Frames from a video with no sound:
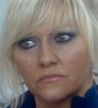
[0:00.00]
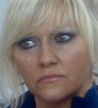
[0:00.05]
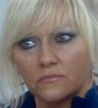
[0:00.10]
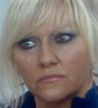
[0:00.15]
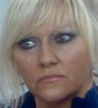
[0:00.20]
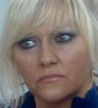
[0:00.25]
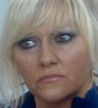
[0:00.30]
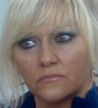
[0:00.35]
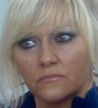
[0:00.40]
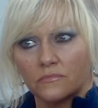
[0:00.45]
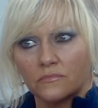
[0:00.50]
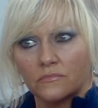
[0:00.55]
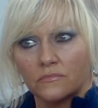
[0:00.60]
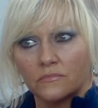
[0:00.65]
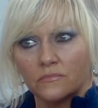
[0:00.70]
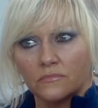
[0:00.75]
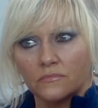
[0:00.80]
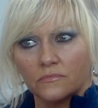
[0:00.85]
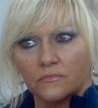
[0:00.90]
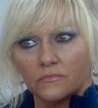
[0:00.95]

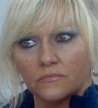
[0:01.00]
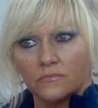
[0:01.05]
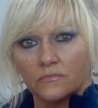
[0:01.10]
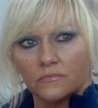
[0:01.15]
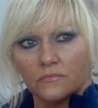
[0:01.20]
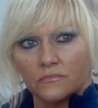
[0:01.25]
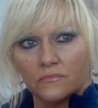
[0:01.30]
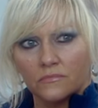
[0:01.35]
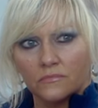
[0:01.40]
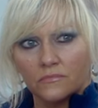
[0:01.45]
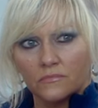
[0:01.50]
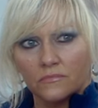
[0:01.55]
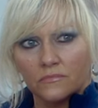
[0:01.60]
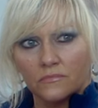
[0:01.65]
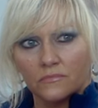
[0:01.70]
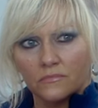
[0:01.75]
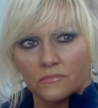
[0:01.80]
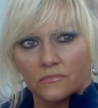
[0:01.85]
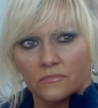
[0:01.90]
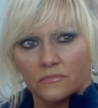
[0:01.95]

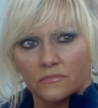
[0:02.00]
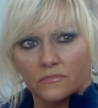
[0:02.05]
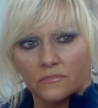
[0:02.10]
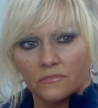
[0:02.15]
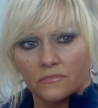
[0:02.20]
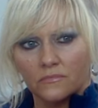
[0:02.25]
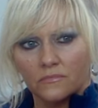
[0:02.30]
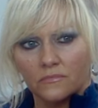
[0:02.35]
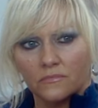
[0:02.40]
[no speech]